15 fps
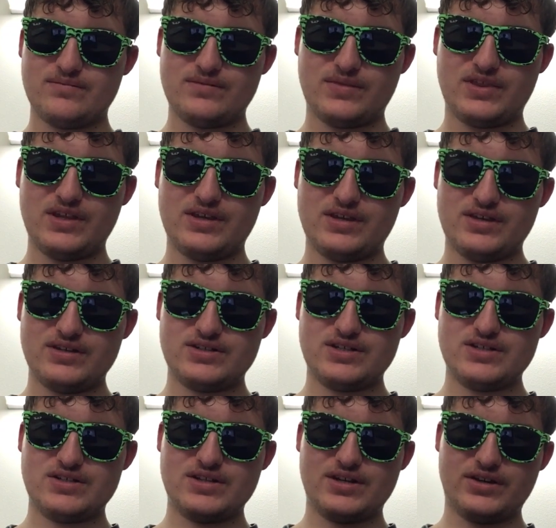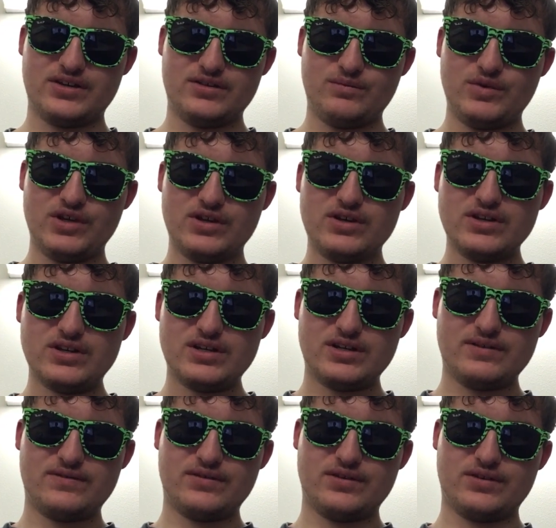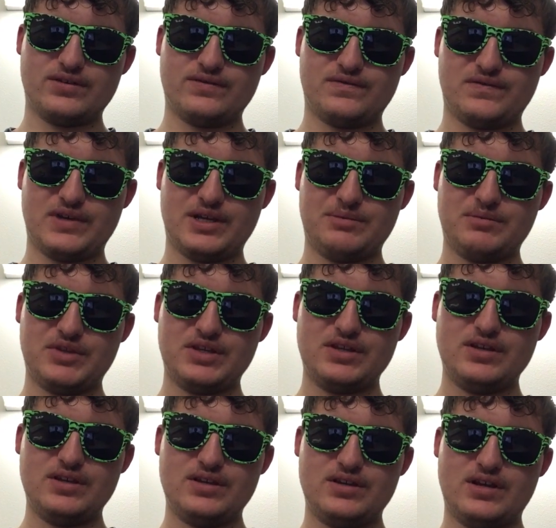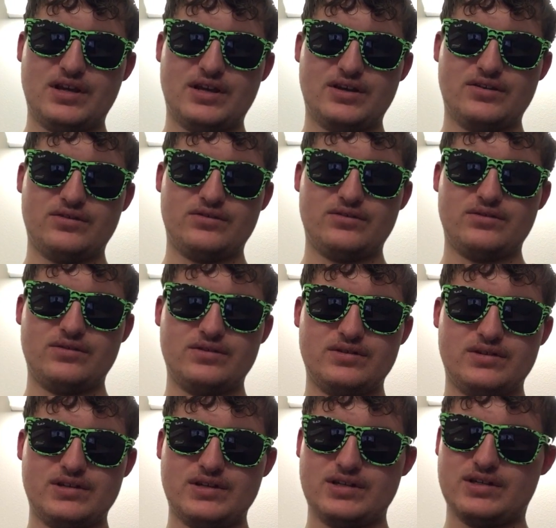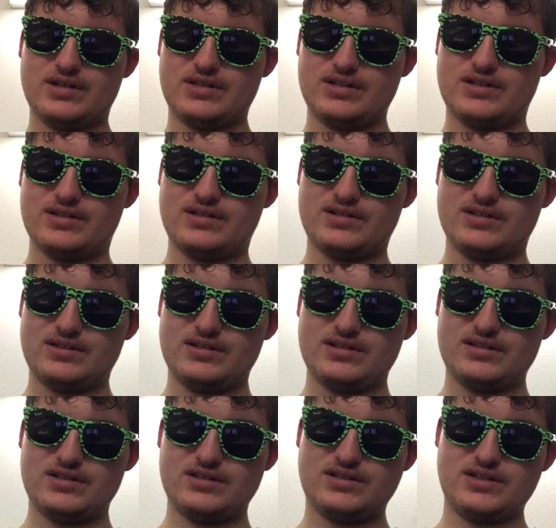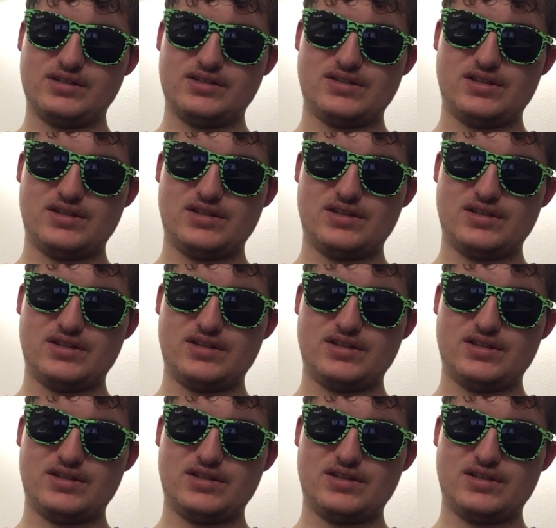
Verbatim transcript: thinking she's not going to be good enough for her family and how she's